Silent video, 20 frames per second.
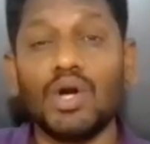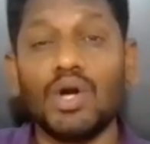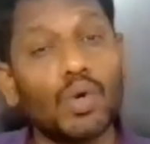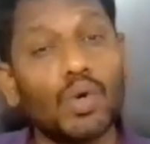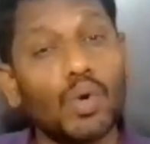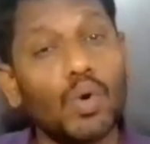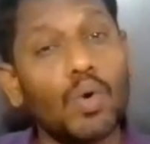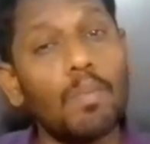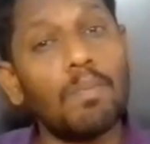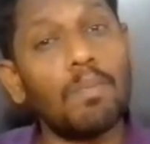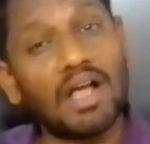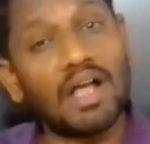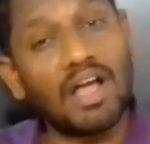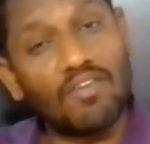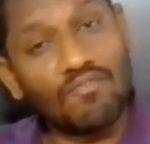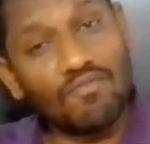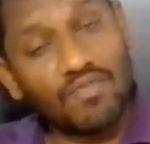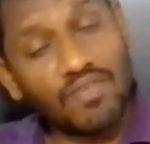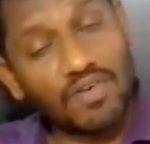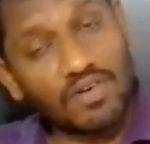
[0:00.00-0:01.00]
Troop
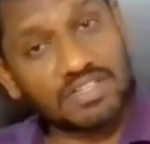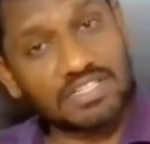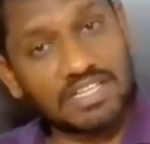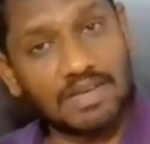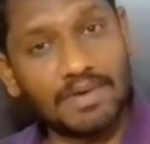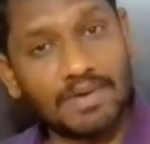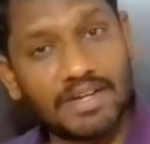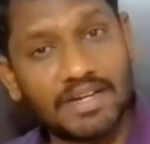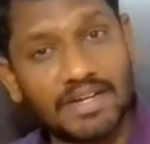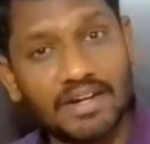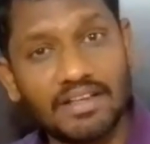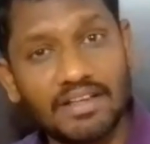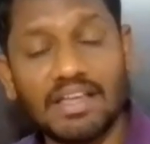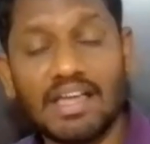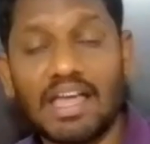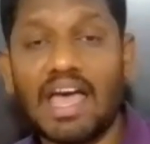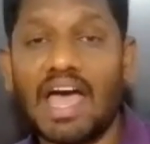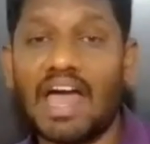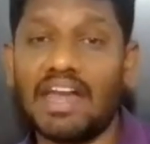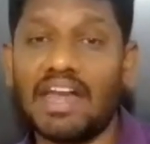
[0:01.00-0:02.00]
Comforts
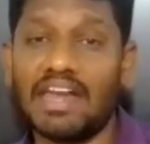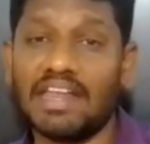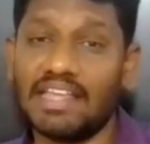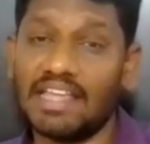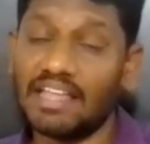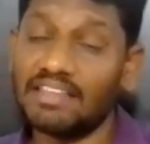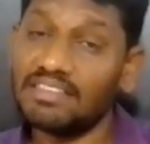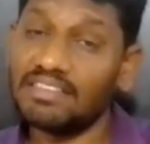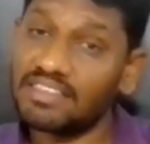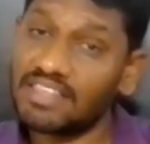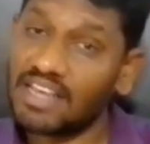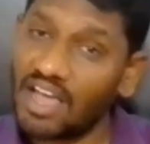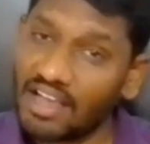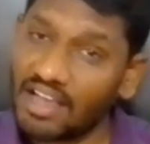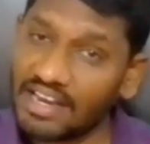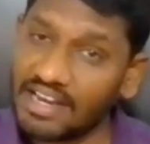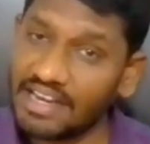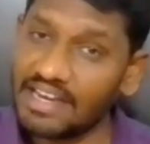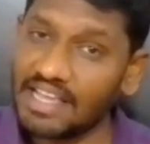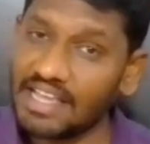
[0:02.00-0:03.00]
Limited, and Yantra
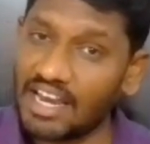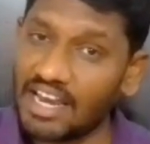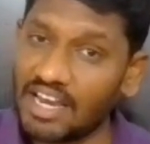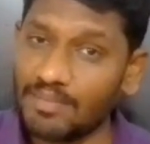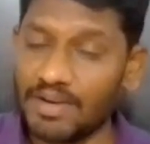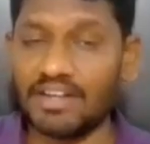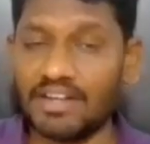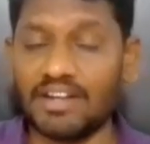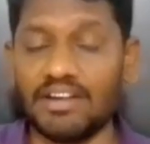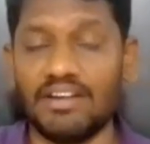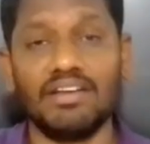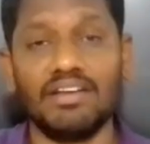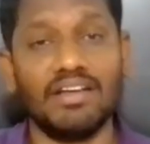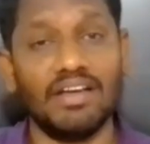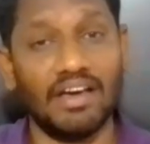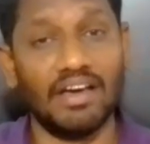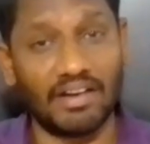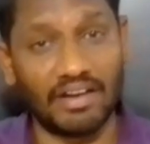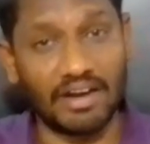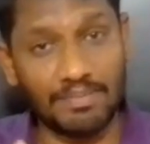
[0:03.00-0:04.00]
India
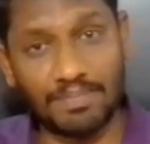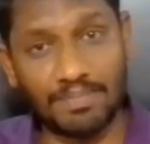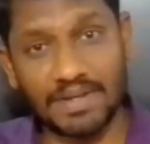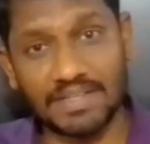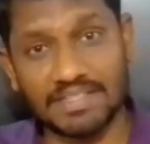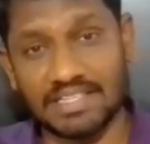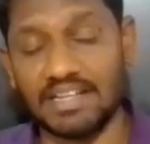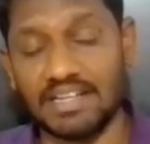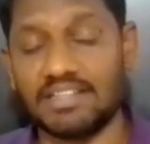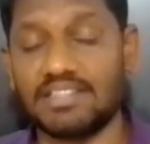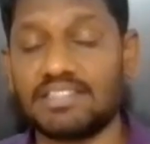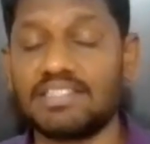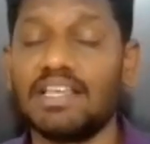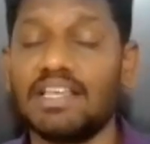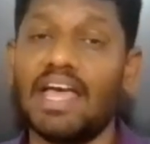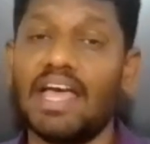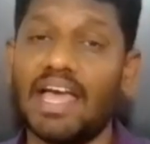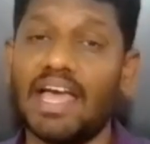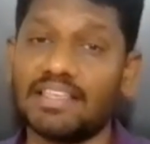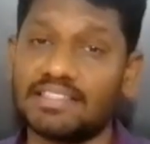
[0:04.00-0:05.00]
Limited represents
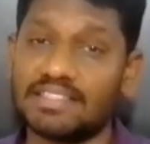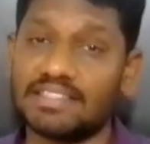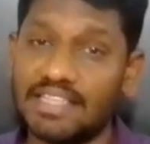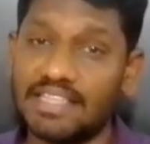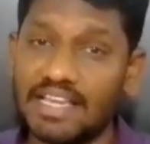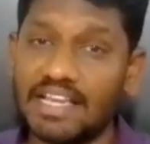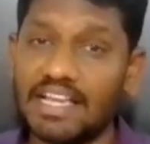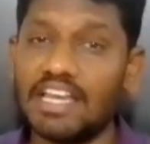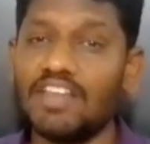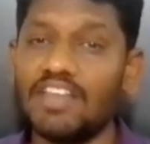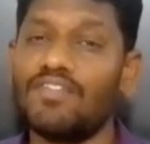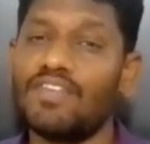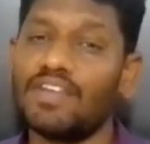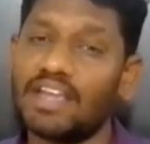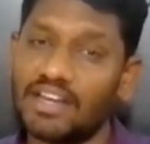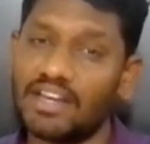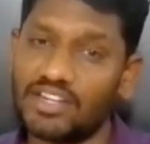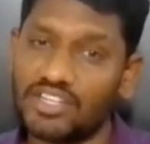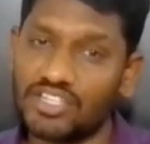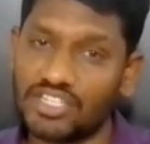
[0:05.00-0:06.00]
a
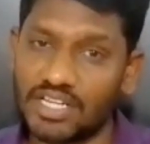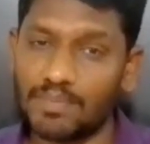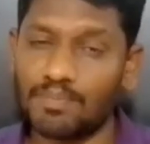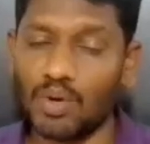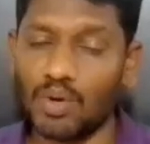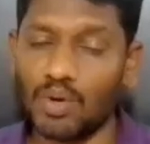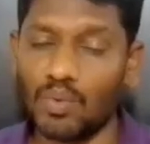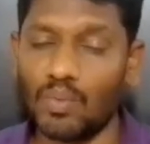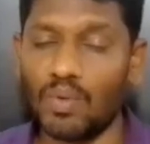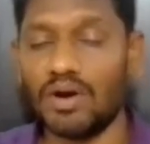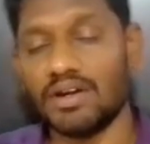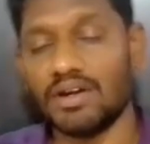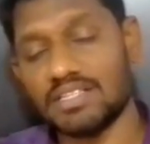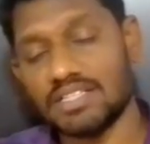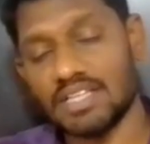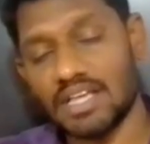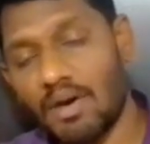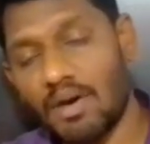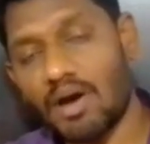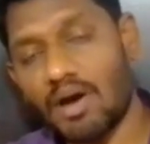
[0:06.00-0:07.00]
significant step towards
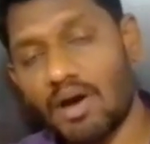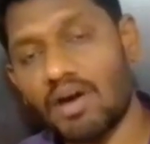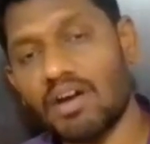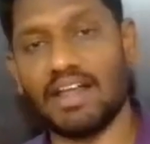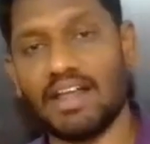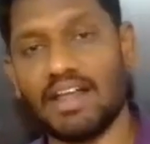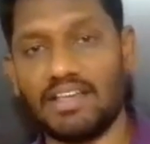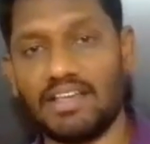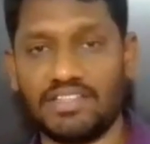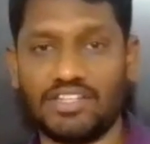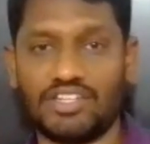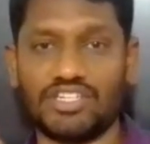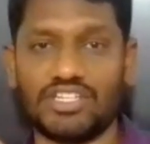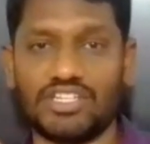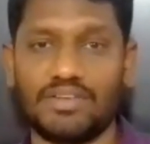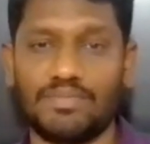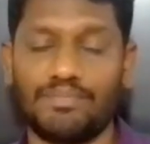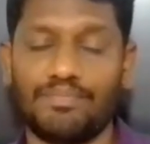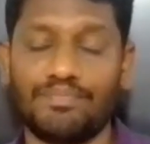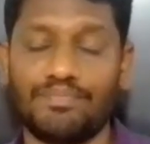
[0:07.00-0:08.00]
modernization.